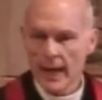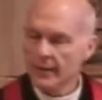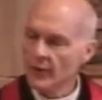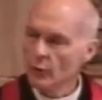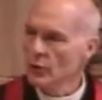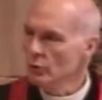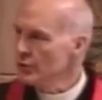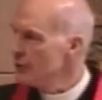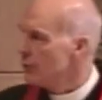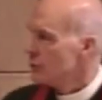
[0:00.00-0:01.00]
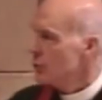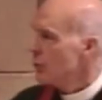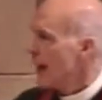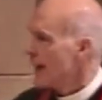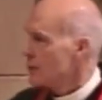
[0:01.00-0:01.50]
And if you're using your
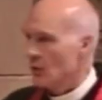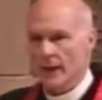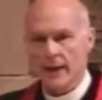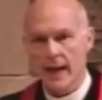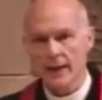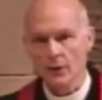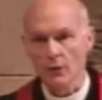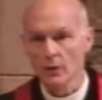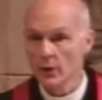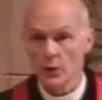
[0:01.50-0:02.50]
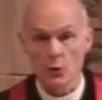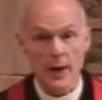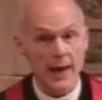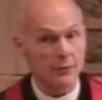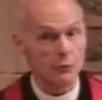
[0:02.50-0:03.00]
two hands on a candle, you
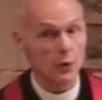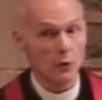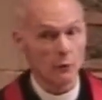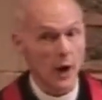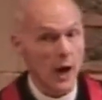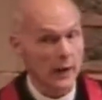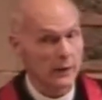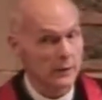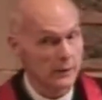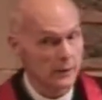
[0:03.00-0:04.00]
can't throw a rock.